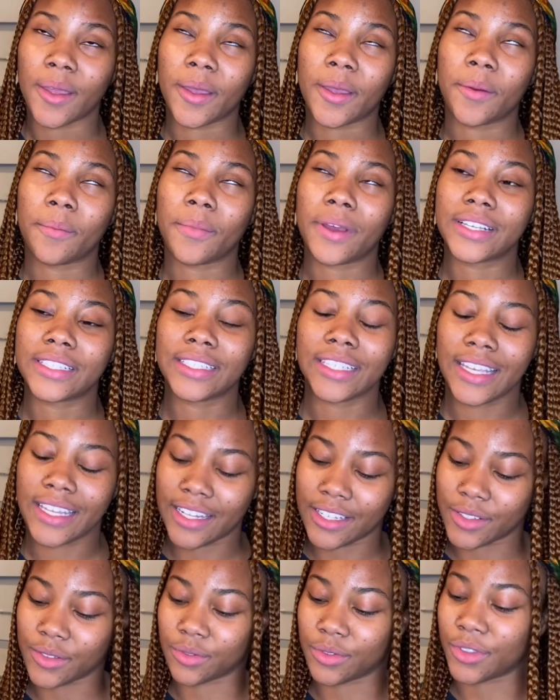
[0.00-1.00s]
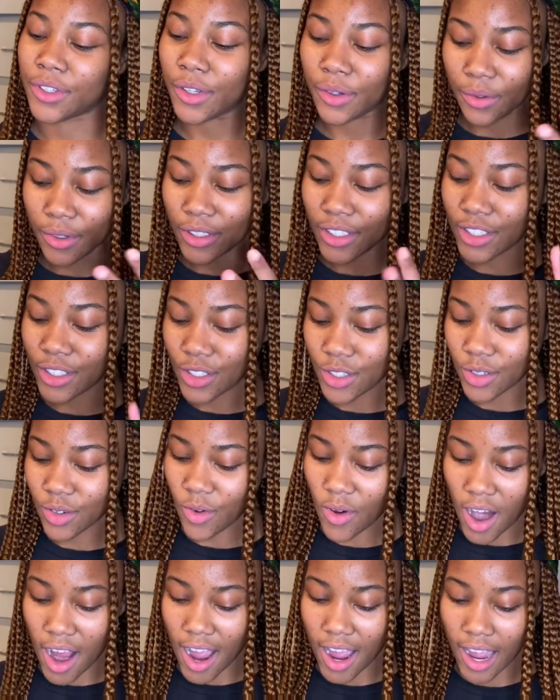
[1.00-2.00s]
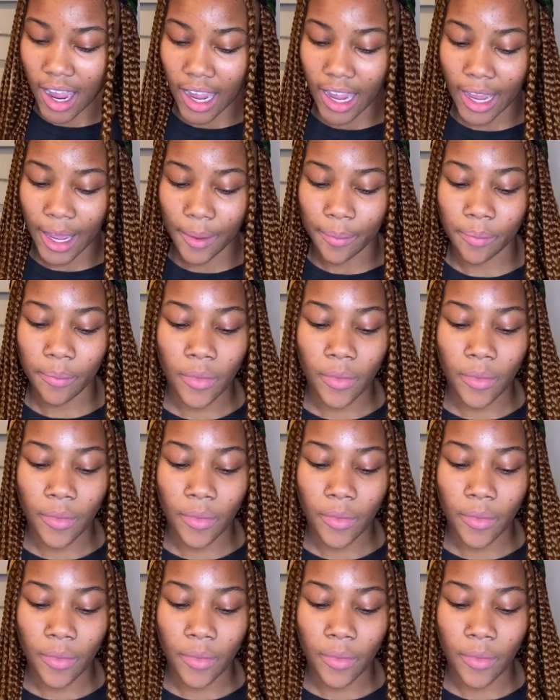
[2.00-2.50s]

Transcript: and my skin is really really dry